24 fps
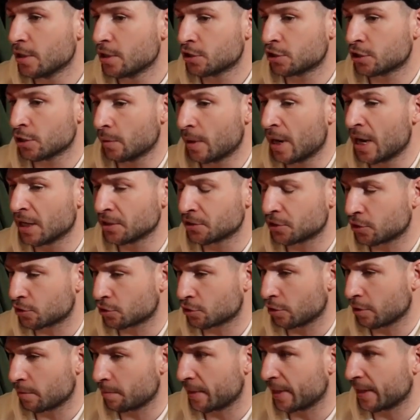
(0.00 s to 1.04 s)
So ours is
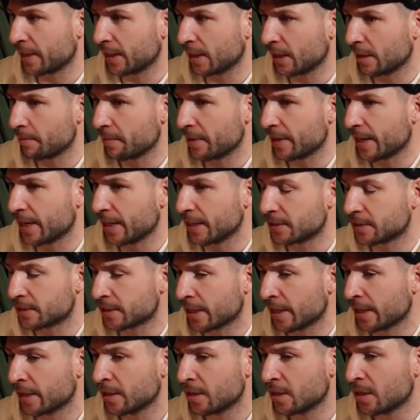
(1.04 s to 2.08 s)
going to be an
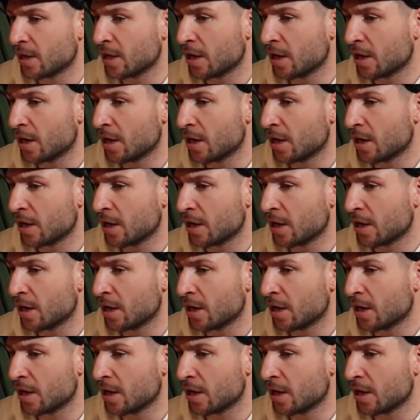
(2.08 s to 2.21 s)
eliminator.